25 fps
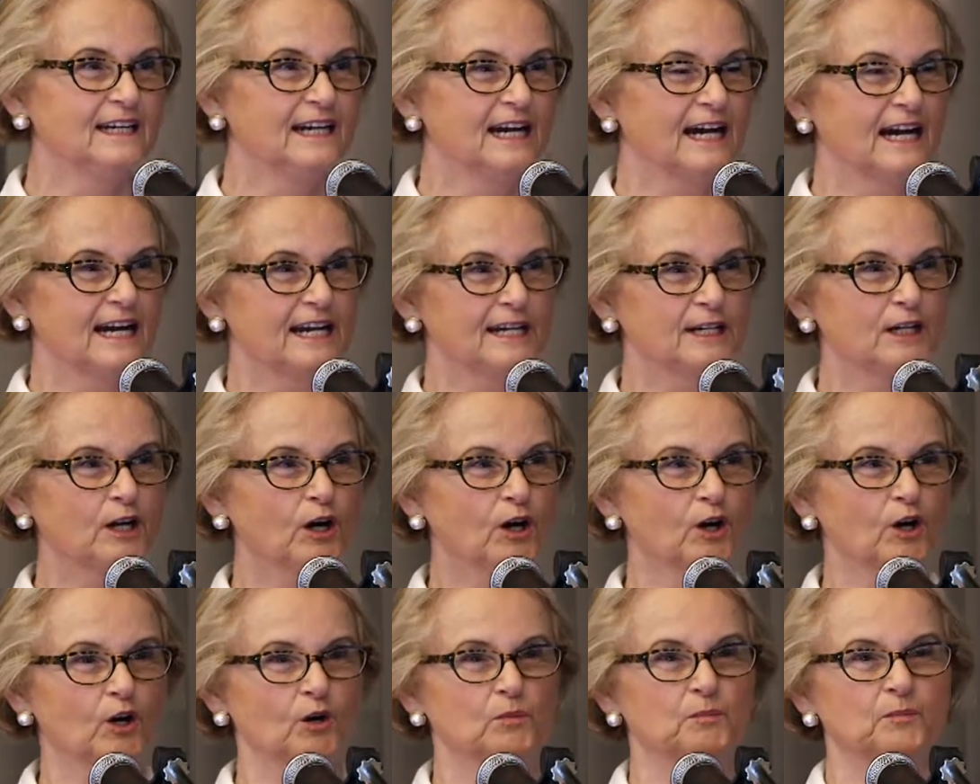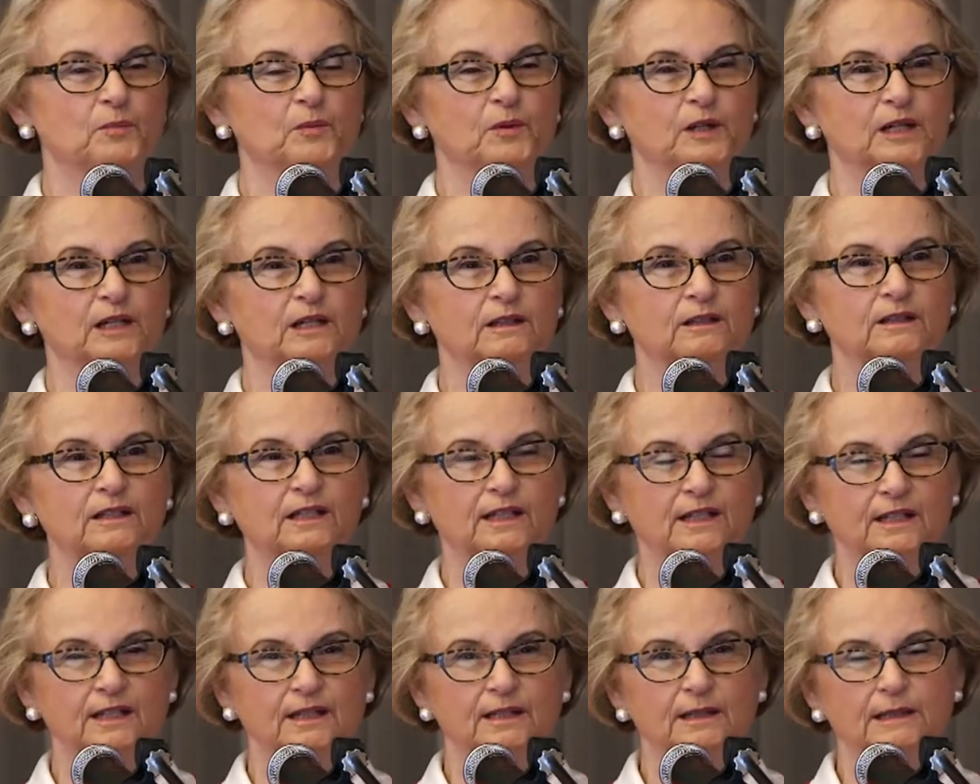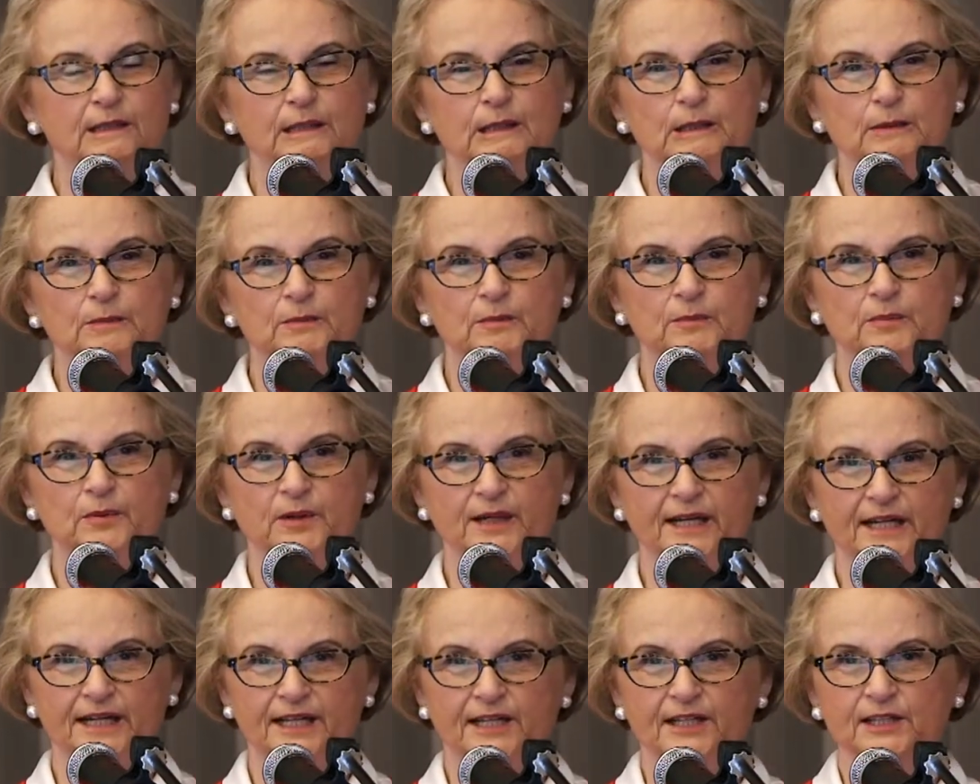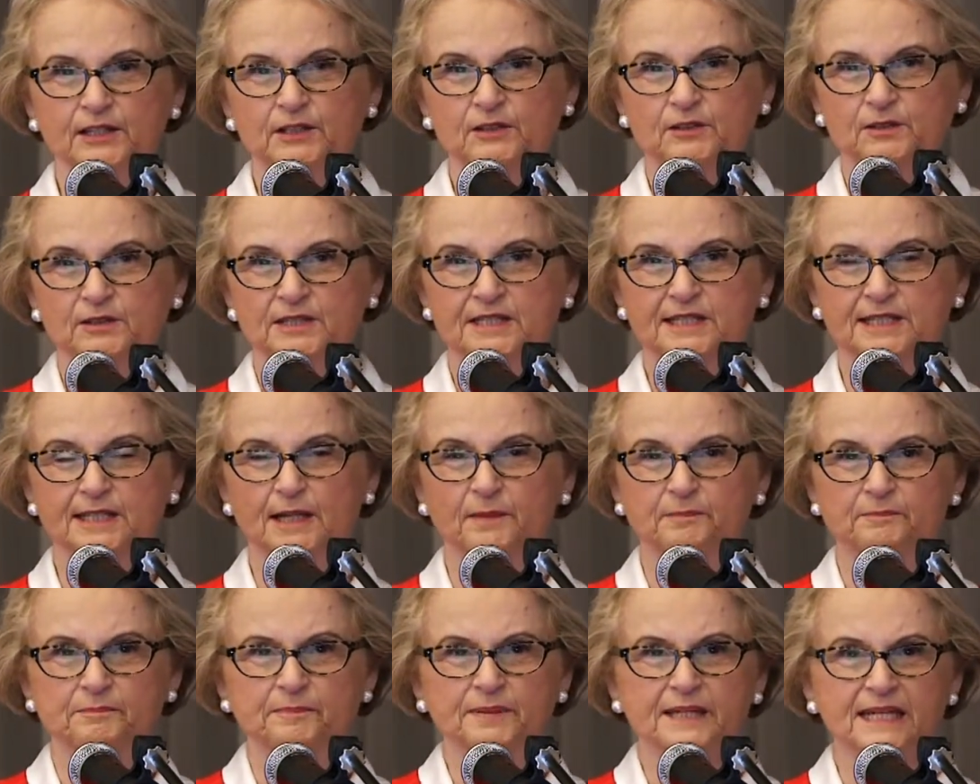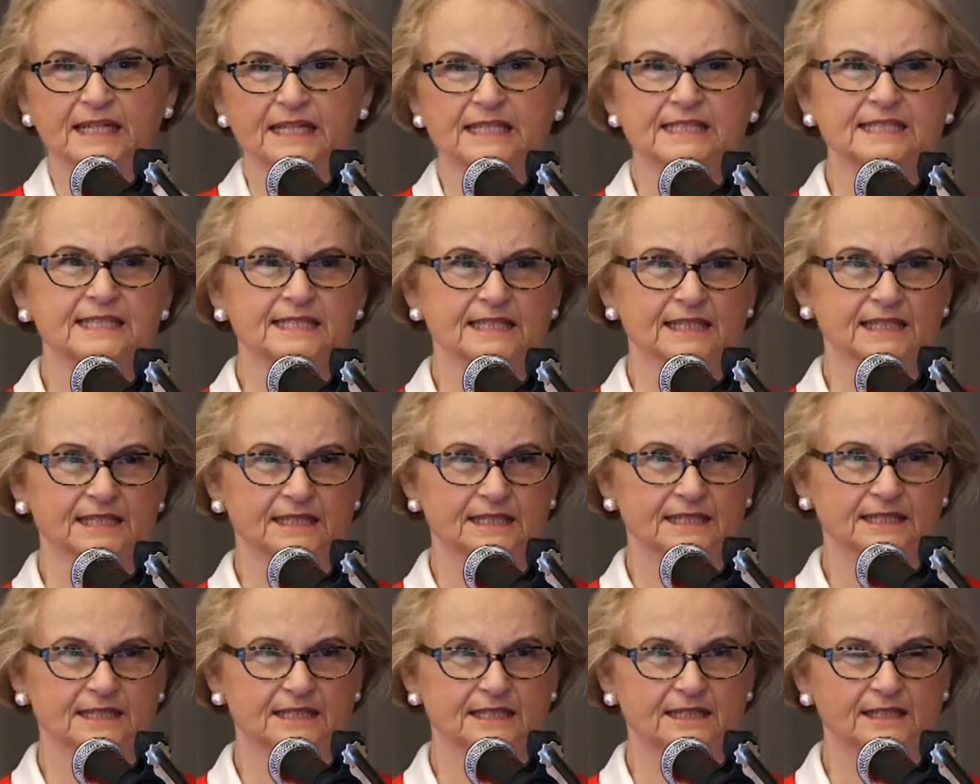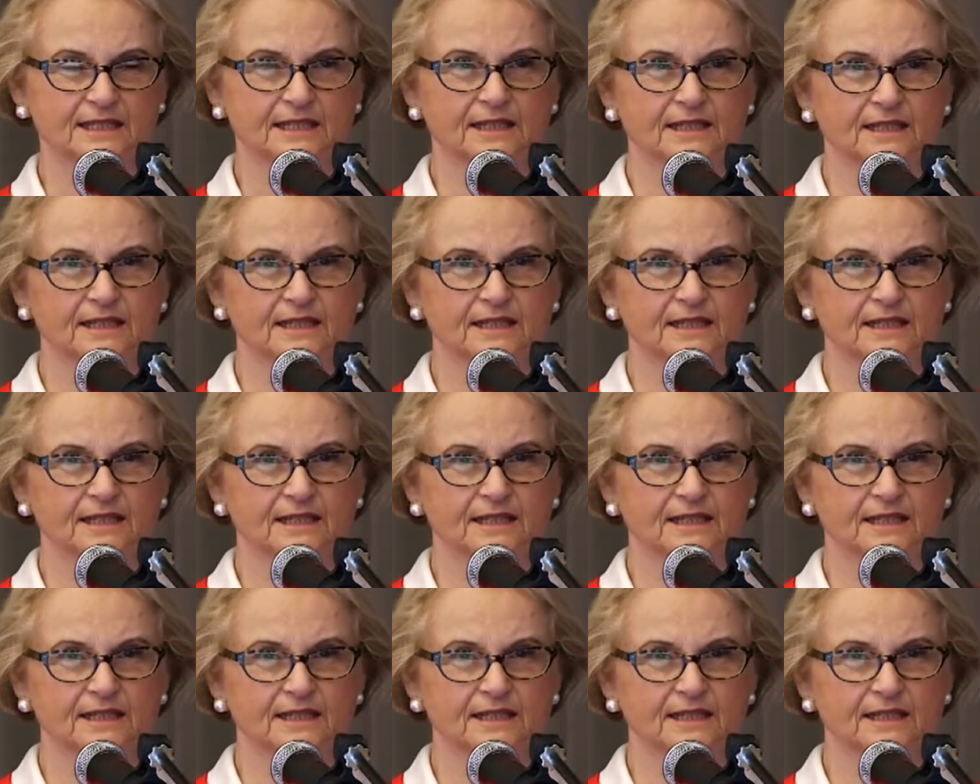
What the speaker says: I hope, will bring you some pieces